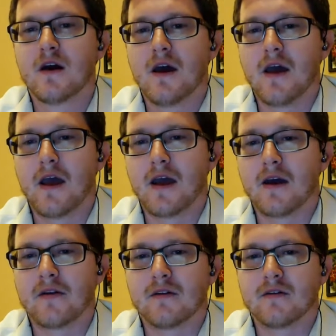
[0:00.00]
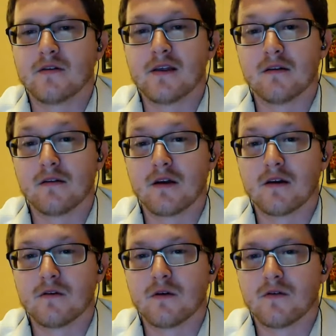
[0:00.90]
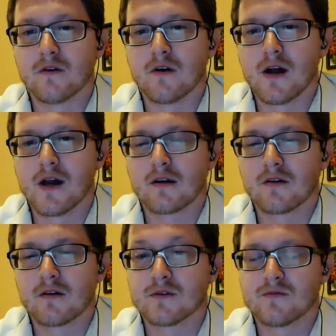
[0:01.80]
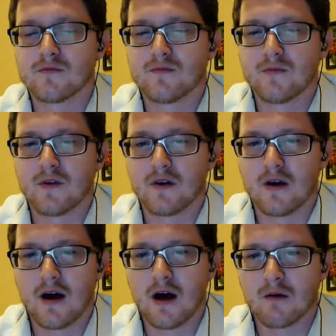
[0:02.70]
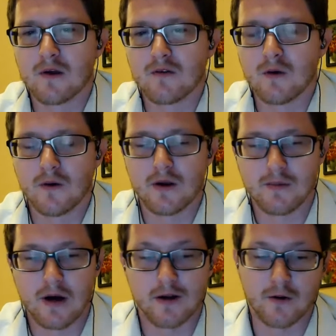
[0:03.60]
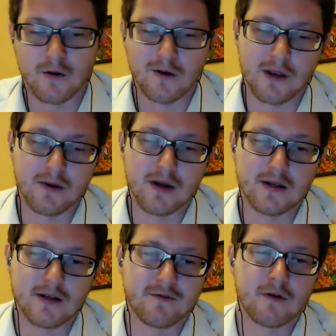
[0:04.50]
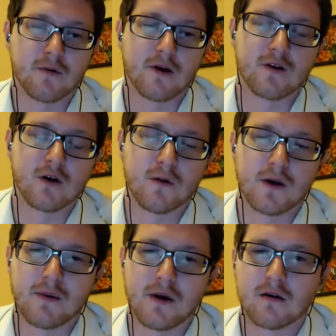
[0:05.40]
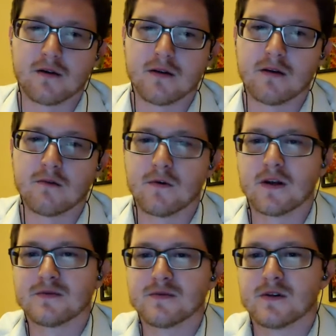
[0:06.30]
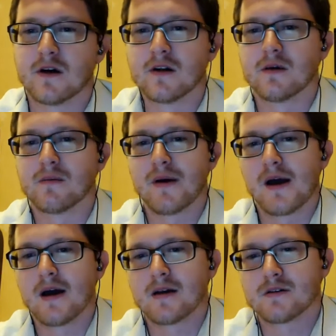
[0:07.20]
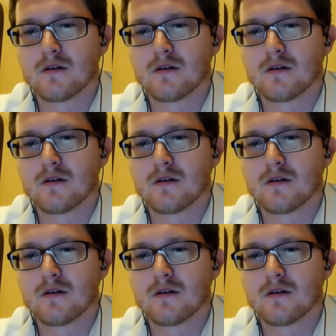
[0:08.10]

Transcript: and to then let you know if you're hacked, which is an odd way of going about it, or maybe a different way of going about it than what has been done in the past.